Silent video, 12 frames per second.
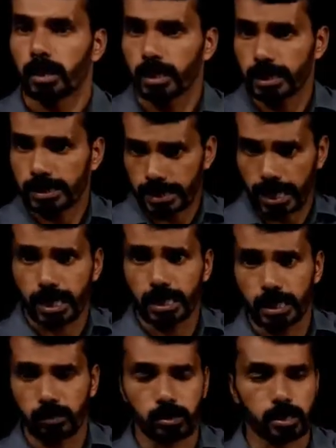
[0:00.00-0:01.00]
In the
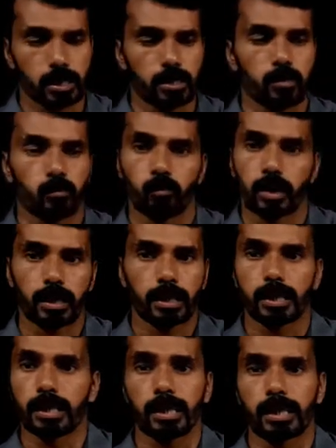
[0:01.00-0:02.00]
second division, we
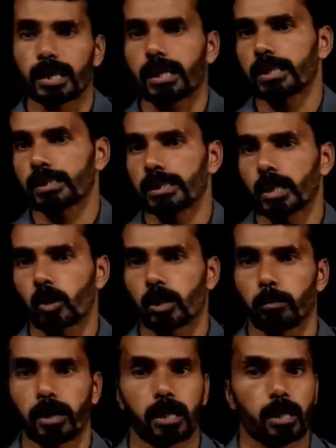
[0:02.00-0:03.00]
didn't get a 0
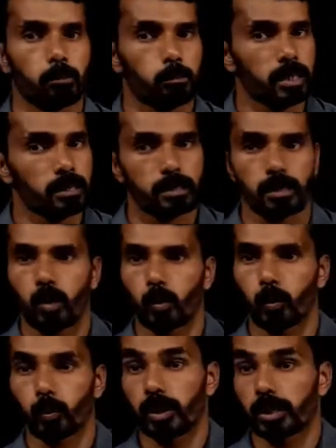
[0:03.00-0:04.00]
remainder, but now
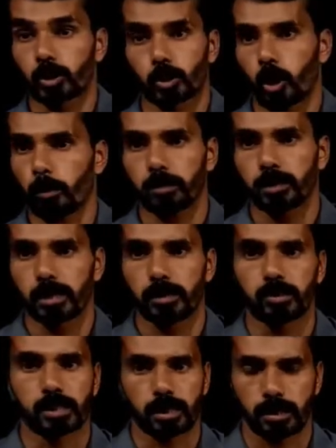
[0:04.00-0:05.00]
we stopped the
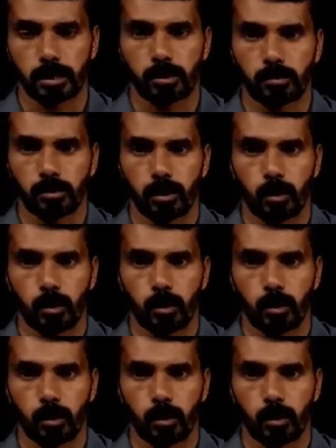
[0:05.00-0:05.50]
division there.